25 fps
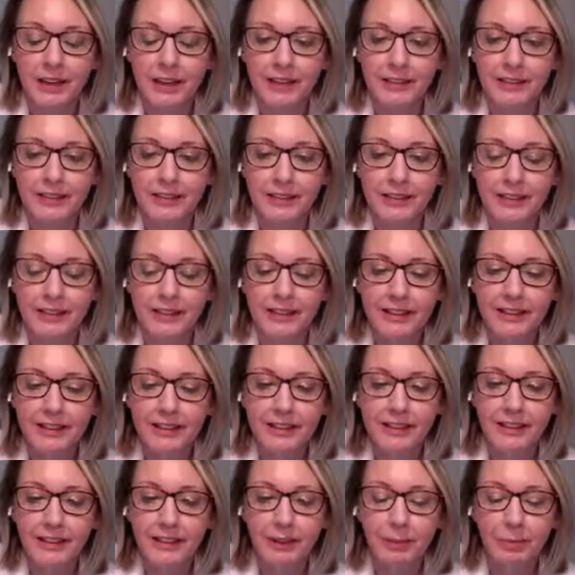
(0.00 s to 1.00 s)

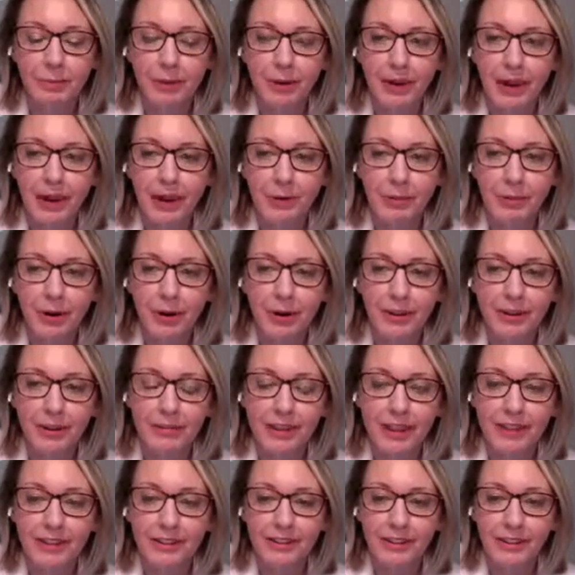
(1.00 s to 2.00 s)
the applied part
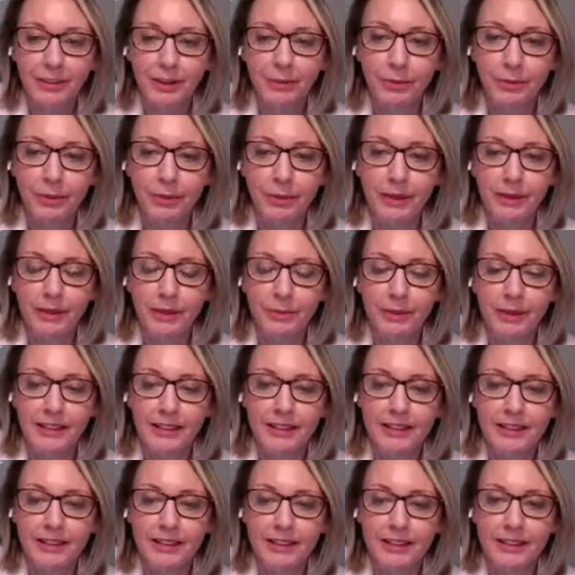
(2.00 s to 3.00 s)
of that term really
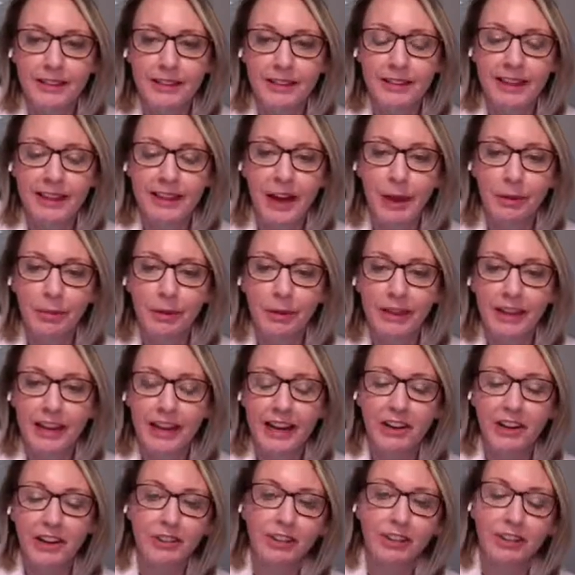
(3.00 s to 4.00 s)
means the
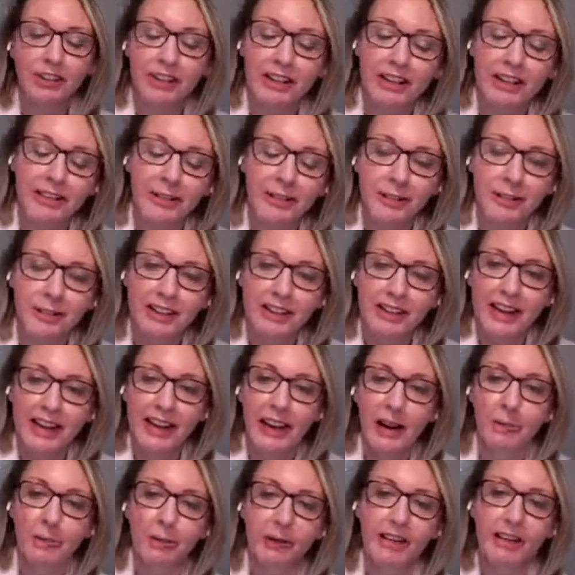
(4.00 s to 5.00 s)
application. And so it's the
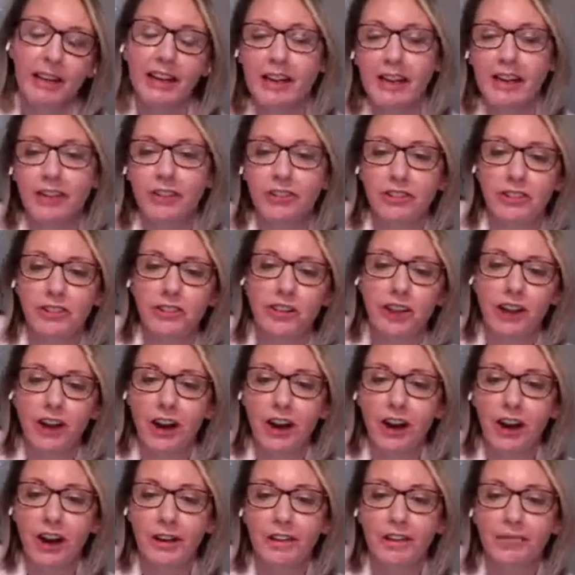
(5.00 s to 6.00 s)
application
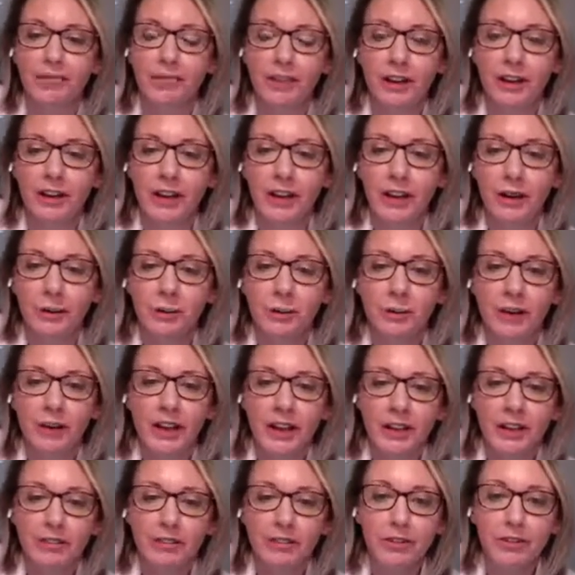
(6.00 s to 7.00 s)
of
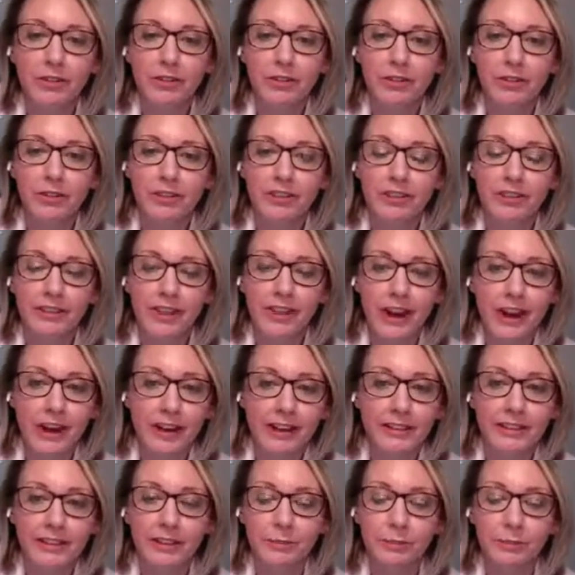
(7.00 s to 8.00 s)
behavioral
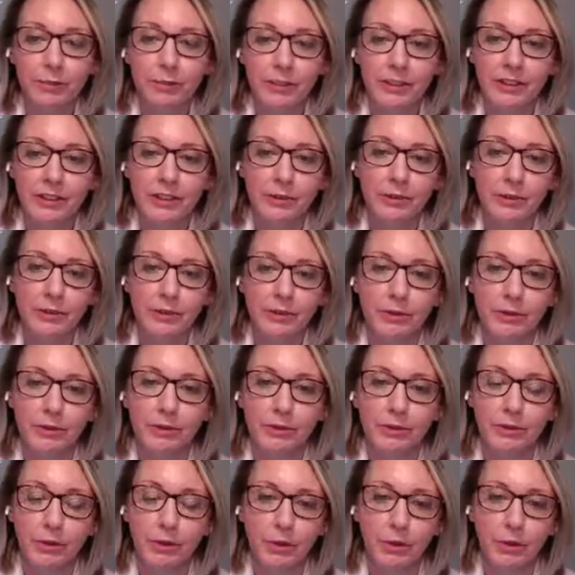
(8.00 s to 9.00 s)
science
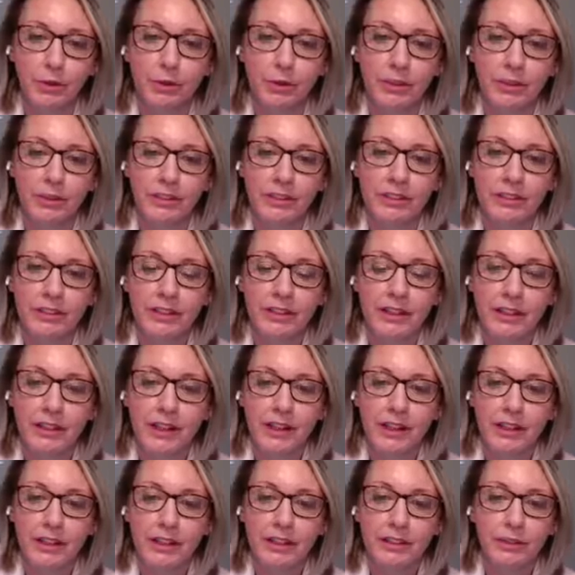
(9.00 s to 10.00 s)
principles towards
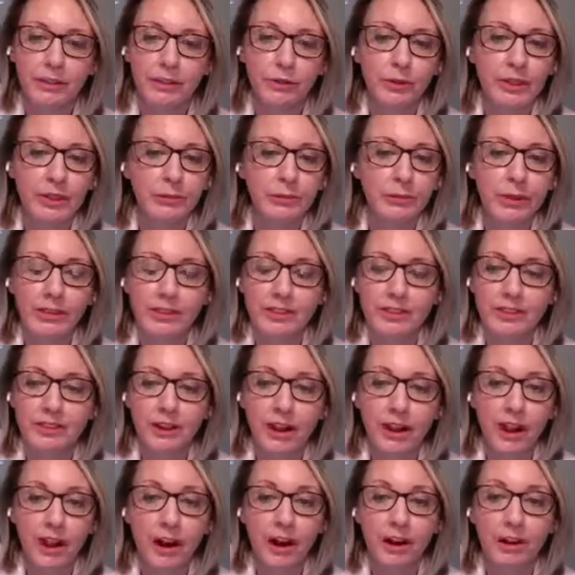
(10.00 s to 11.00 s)
the treatment
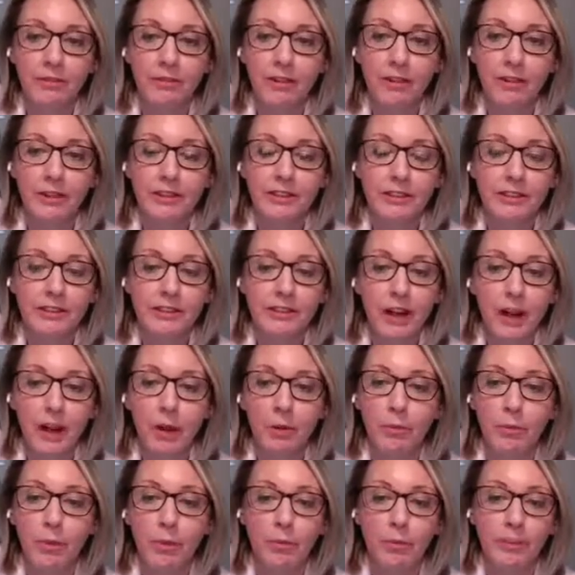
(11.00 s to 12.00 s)
of
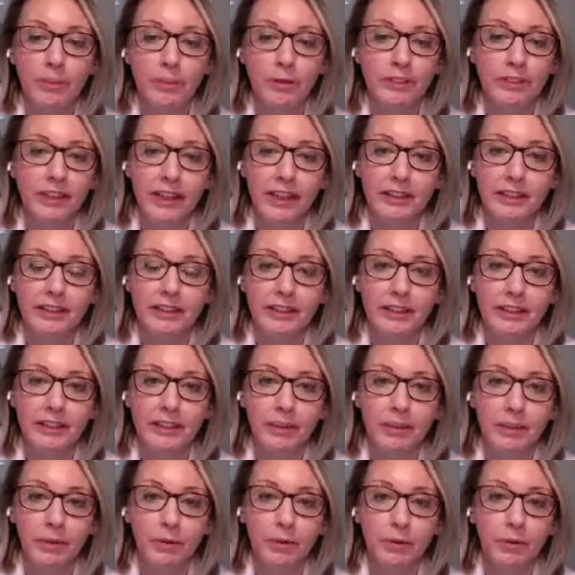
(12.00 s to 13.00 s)
some
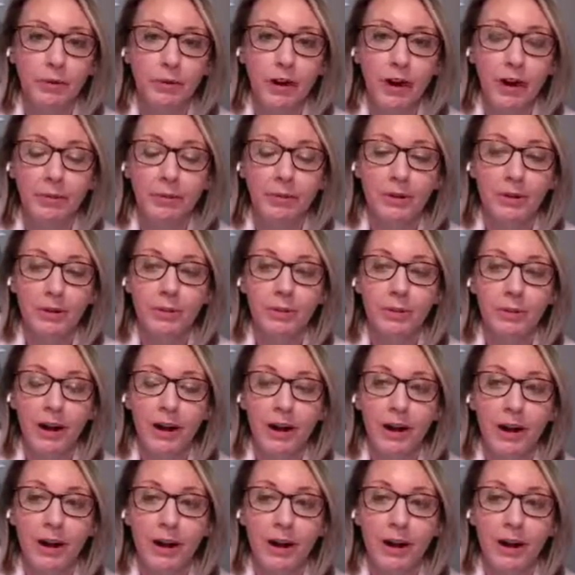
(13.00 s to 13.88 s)
presenting problem.